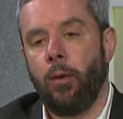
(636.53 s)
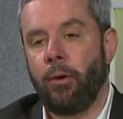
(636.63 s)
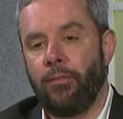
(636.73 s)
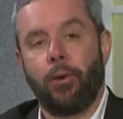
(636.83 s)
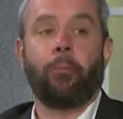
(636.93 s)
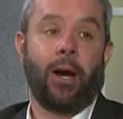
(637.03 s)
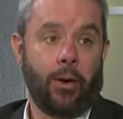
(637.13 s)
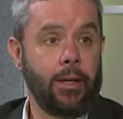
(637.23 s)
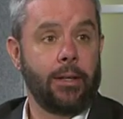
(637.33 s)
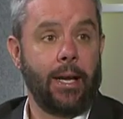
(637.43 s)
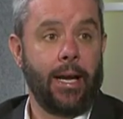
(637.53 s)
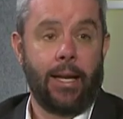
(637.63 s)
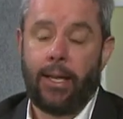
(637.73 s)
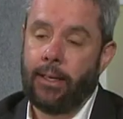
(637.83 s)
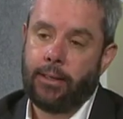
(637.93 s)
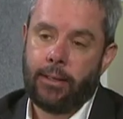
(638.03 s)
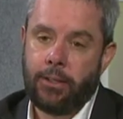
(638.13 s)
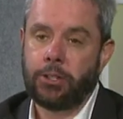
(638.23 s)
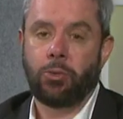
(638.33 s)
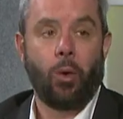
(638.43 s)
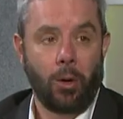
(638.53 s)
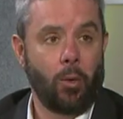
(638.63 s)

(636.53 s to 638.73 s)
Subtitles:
But if you're a parent and you just want to